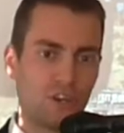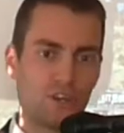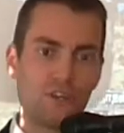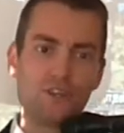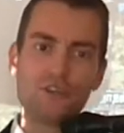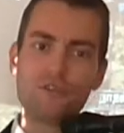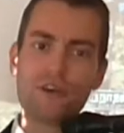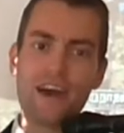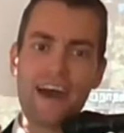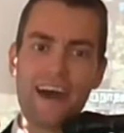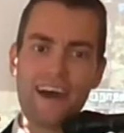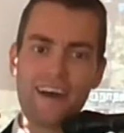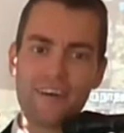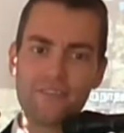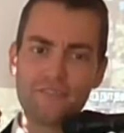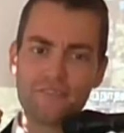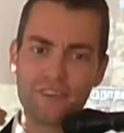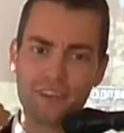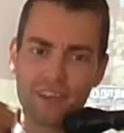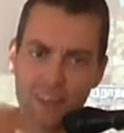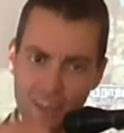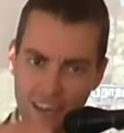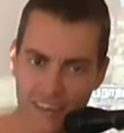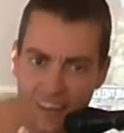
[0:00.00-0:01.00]
you have
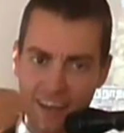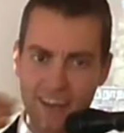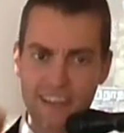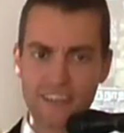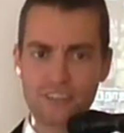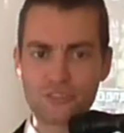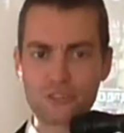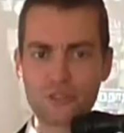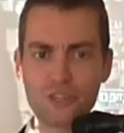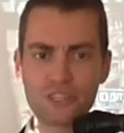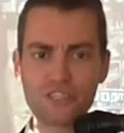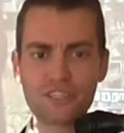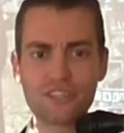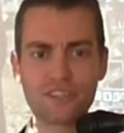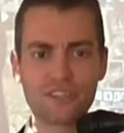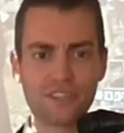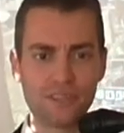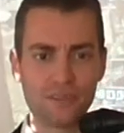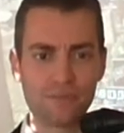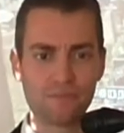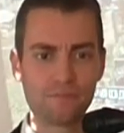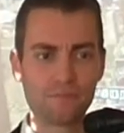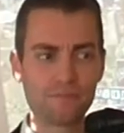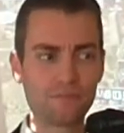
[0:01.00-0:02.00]

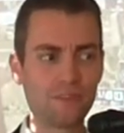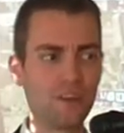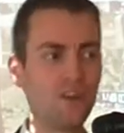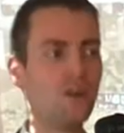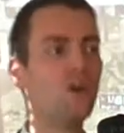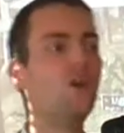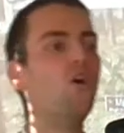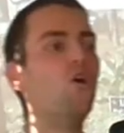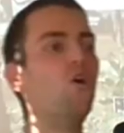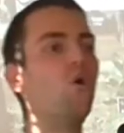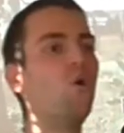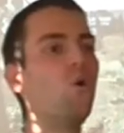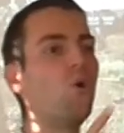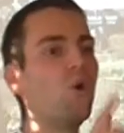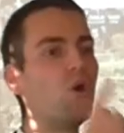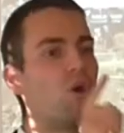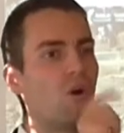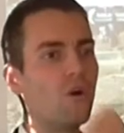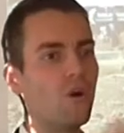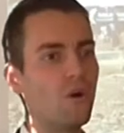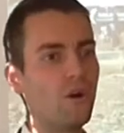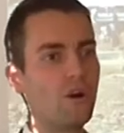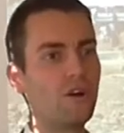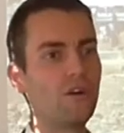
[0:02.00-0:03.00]
electricity.
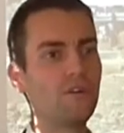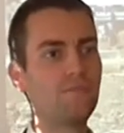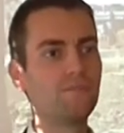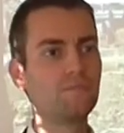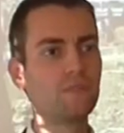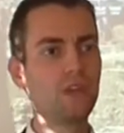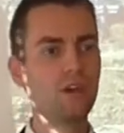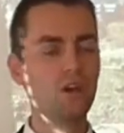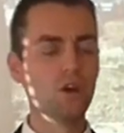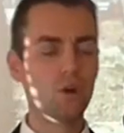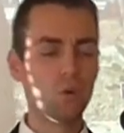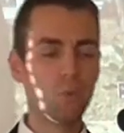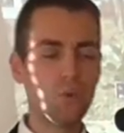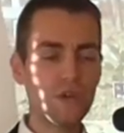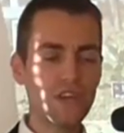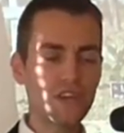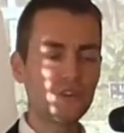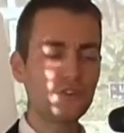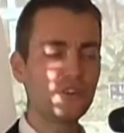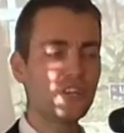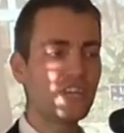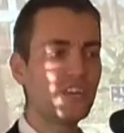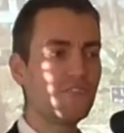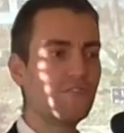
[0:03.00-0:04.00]
Or we
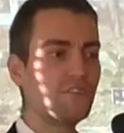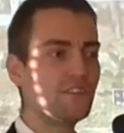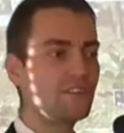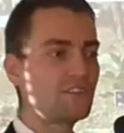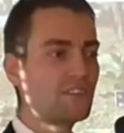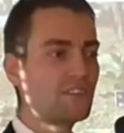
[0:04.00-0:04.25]
could even